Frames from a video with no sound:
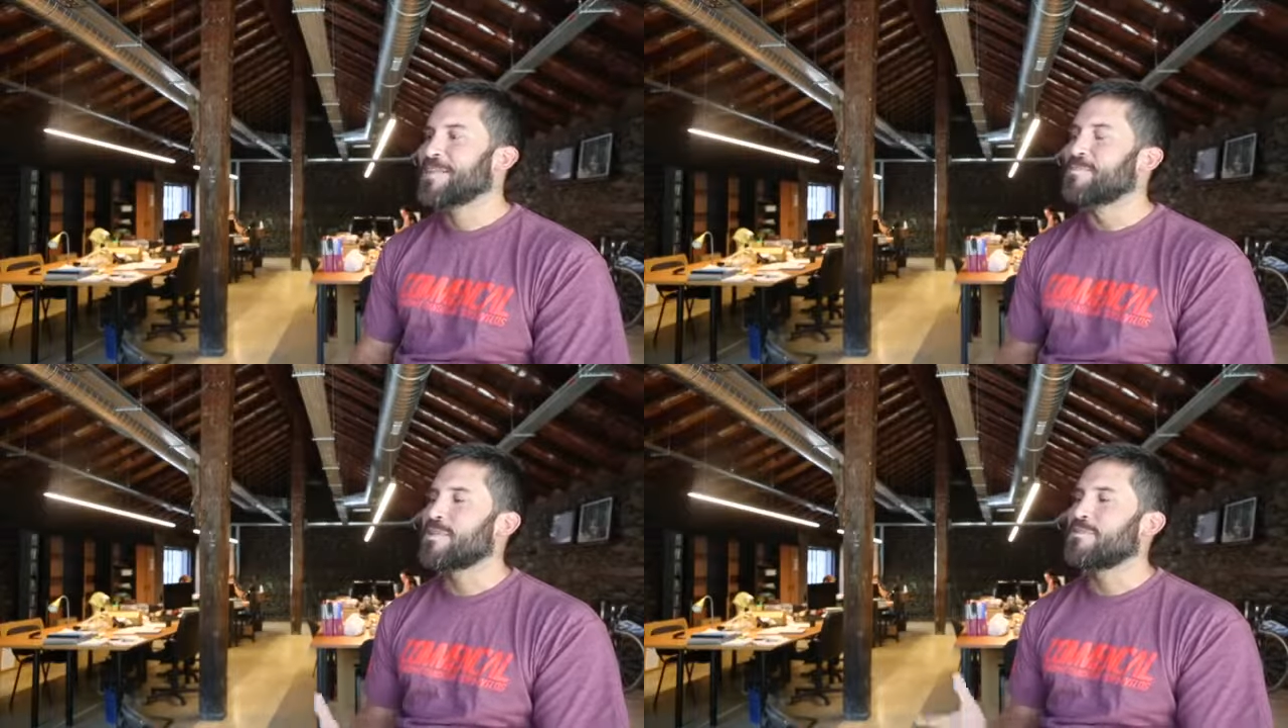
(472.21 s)

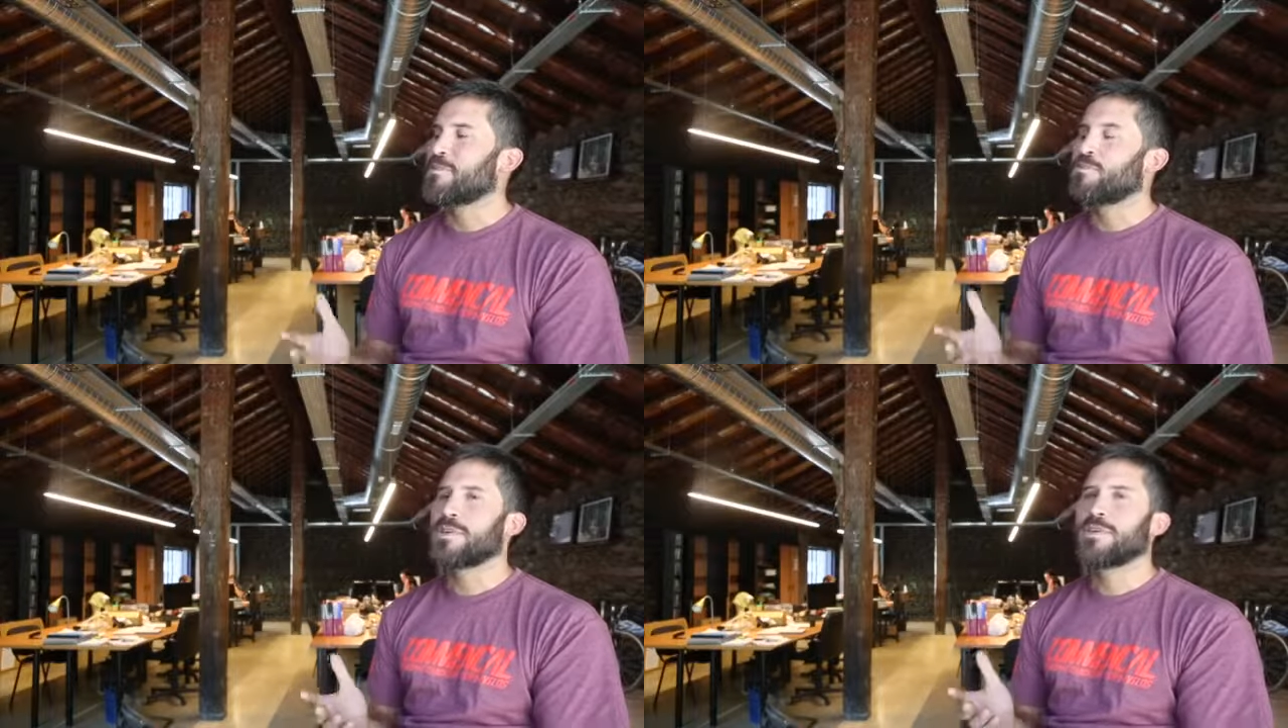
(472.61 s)
But
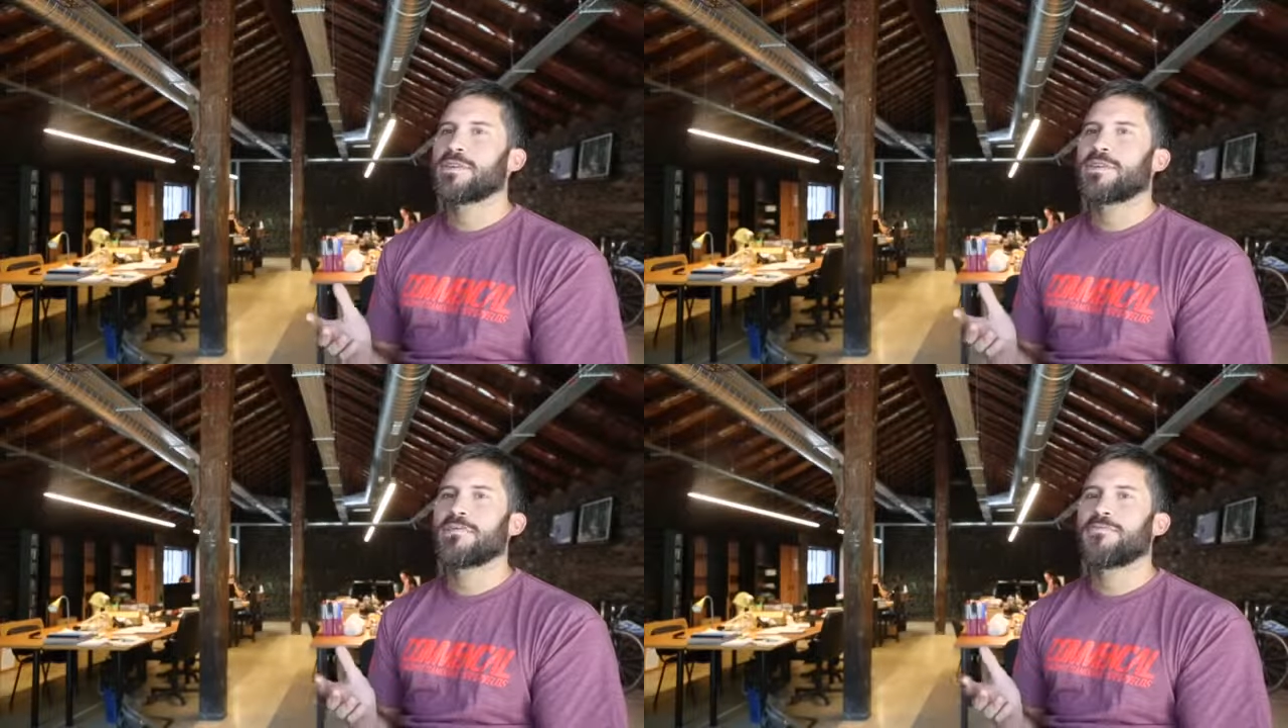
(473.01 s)

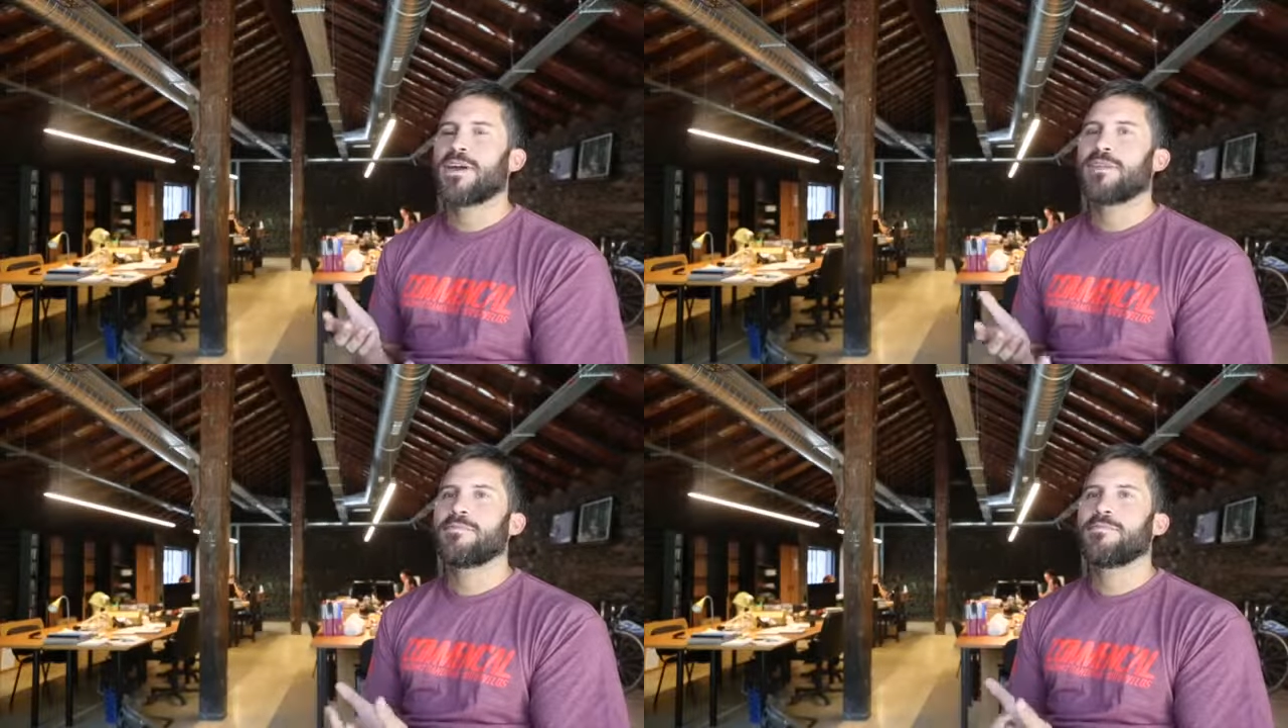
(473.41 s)
we
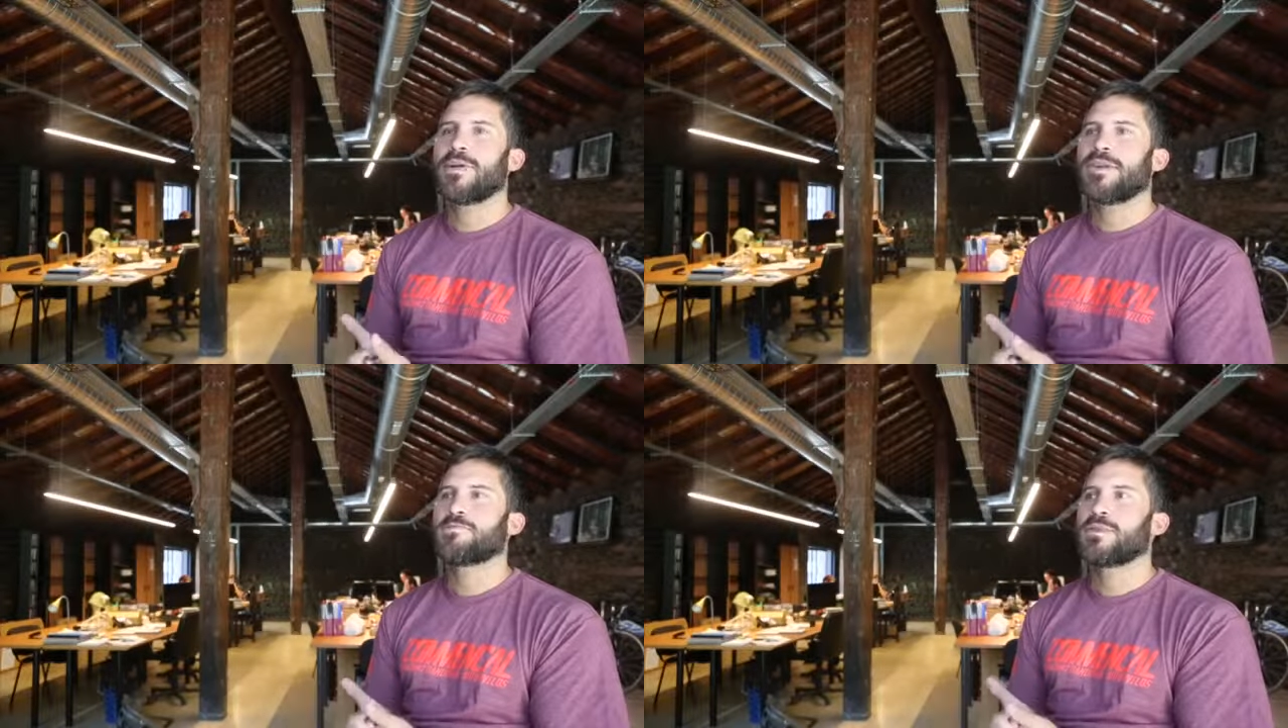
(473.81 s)
find
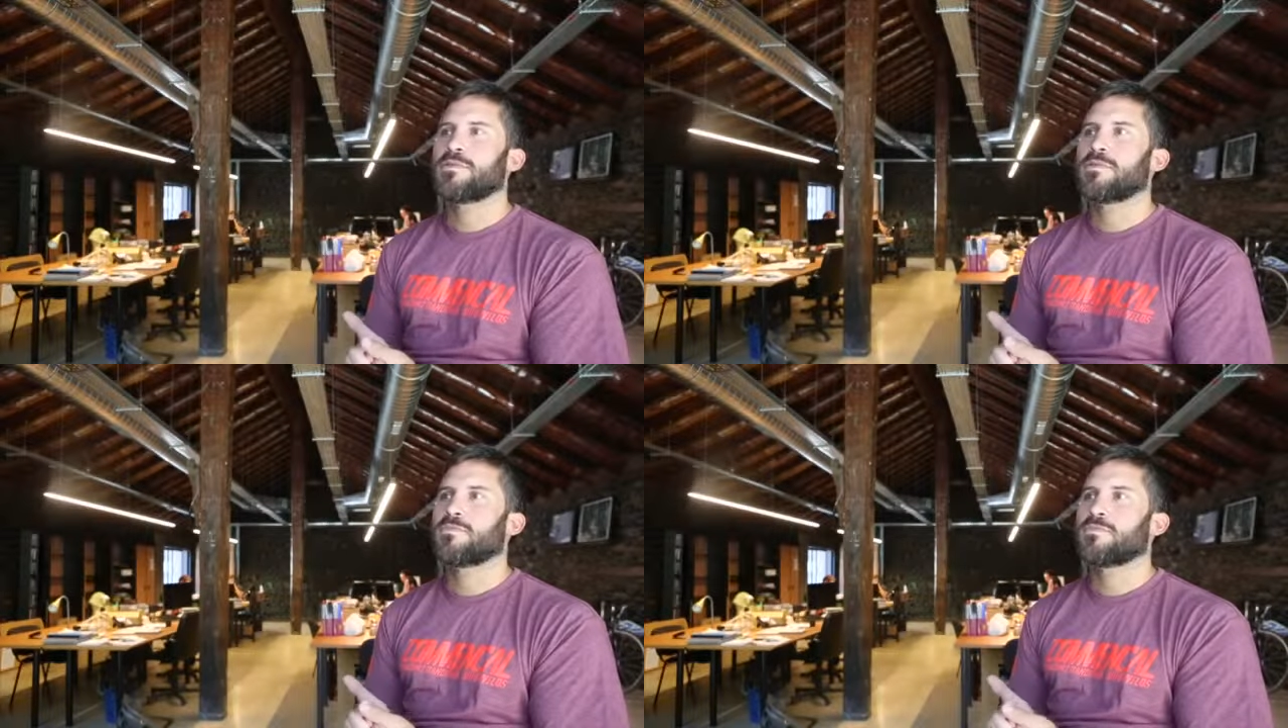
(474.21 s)
bikes where